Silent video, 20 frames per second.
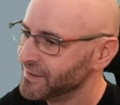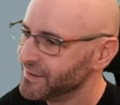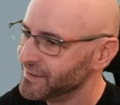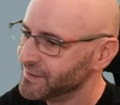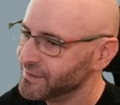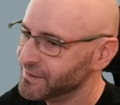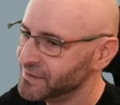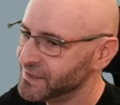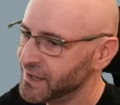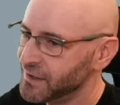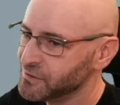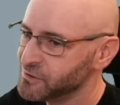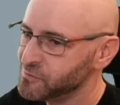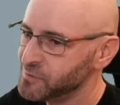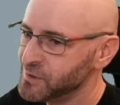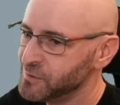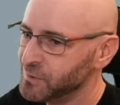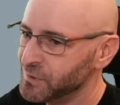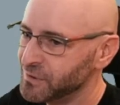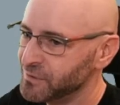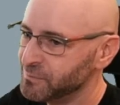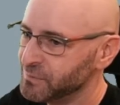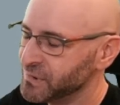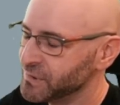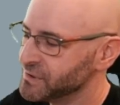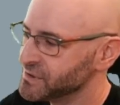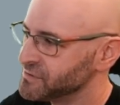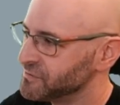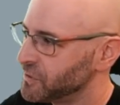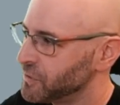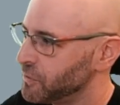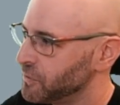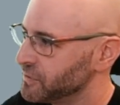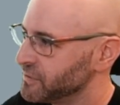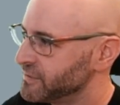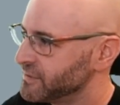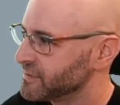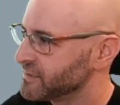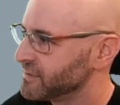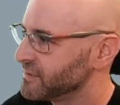your townspeople because, of
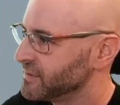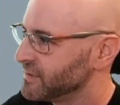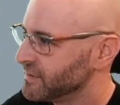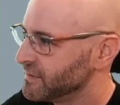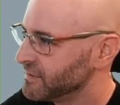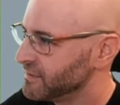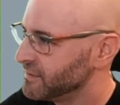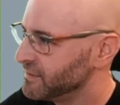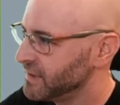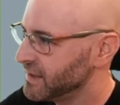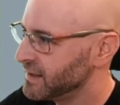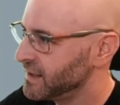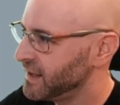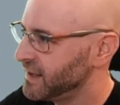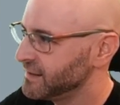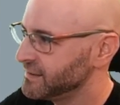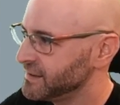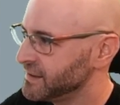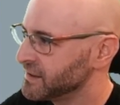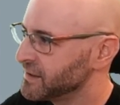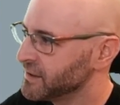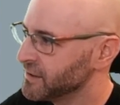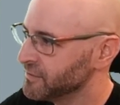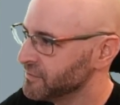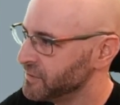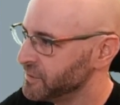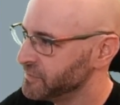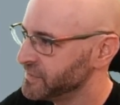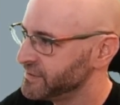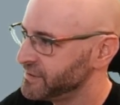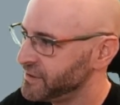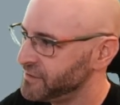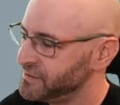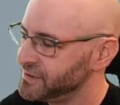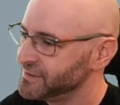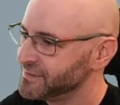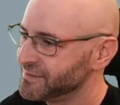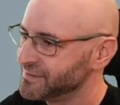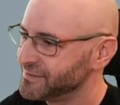course, they can't take care of themselves.